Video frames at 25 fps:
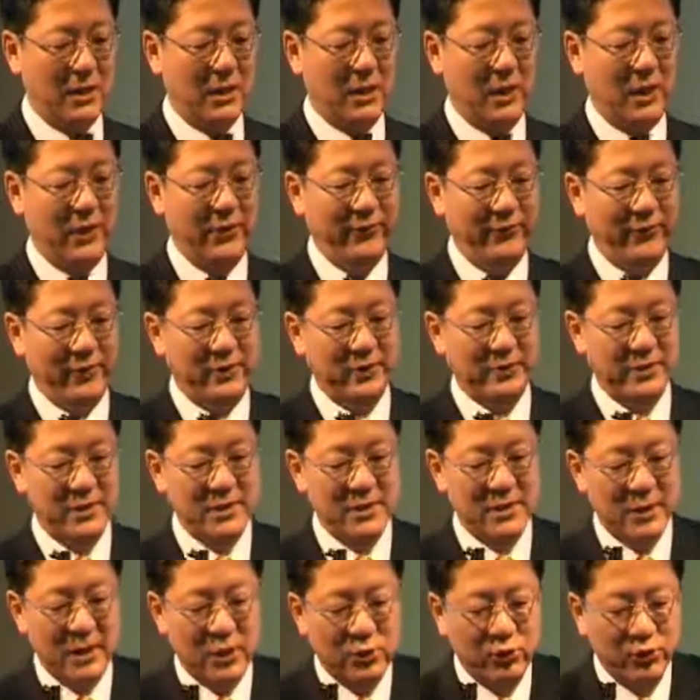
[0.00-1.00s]
However,
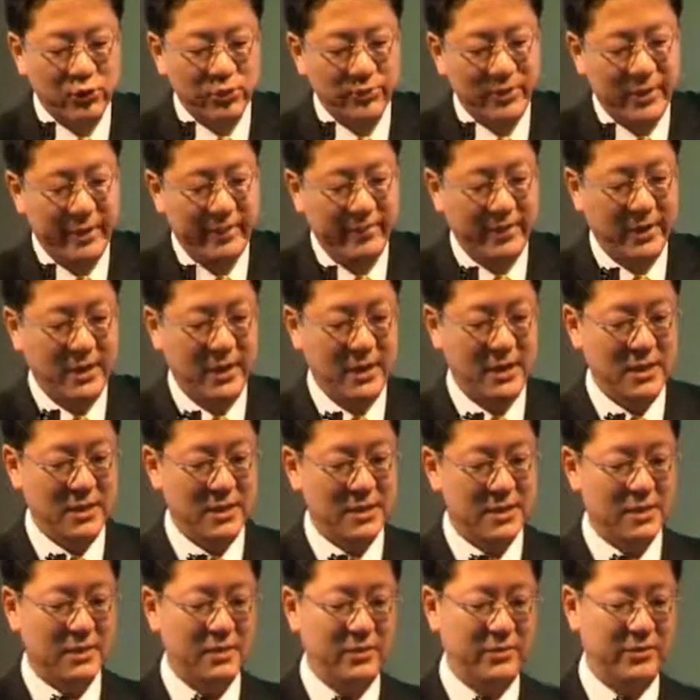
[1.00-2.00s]
this eculizumab
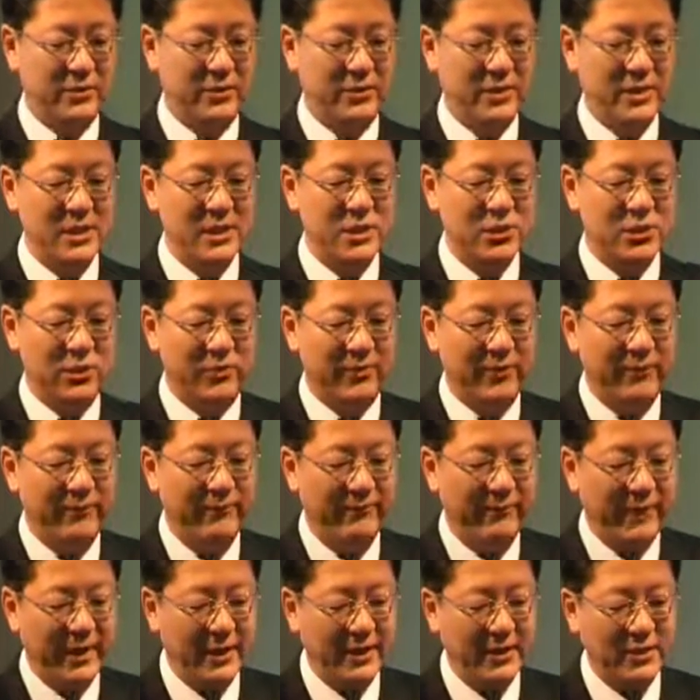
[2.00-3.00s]
is the risk of a
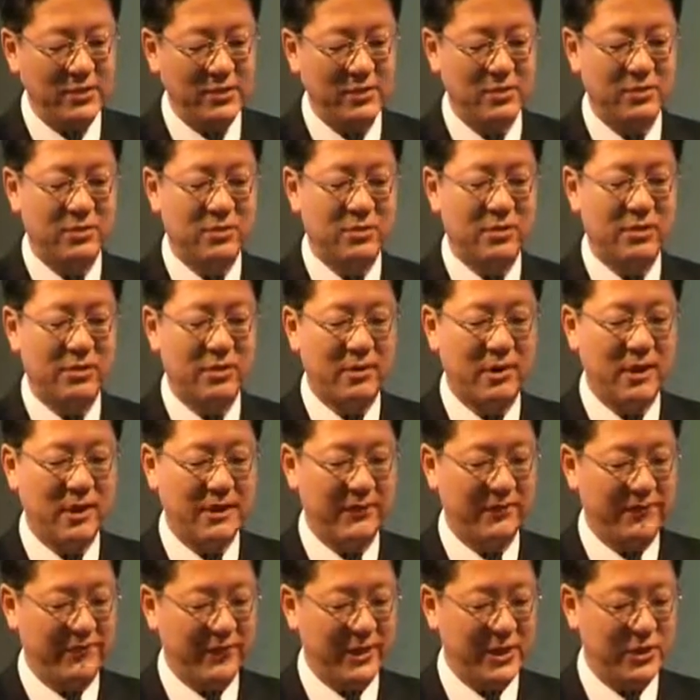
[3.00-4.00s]
meningococcal
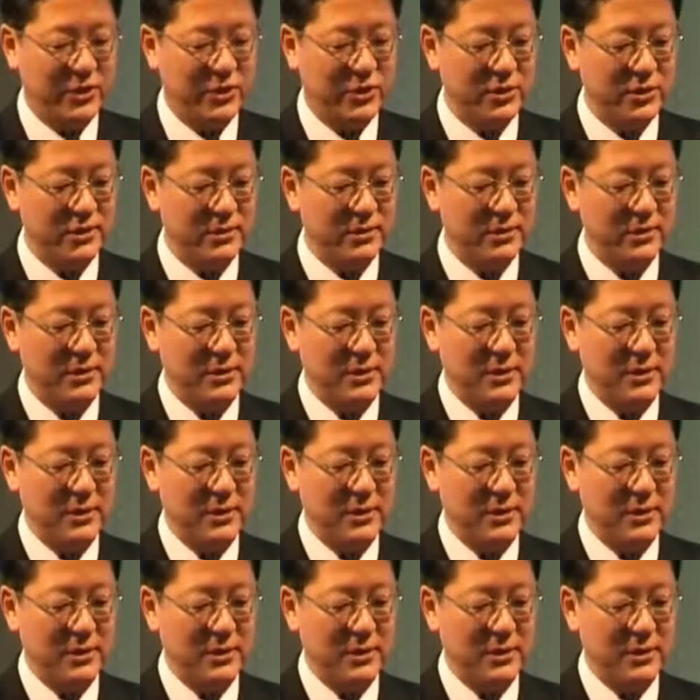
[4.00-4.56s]
infection.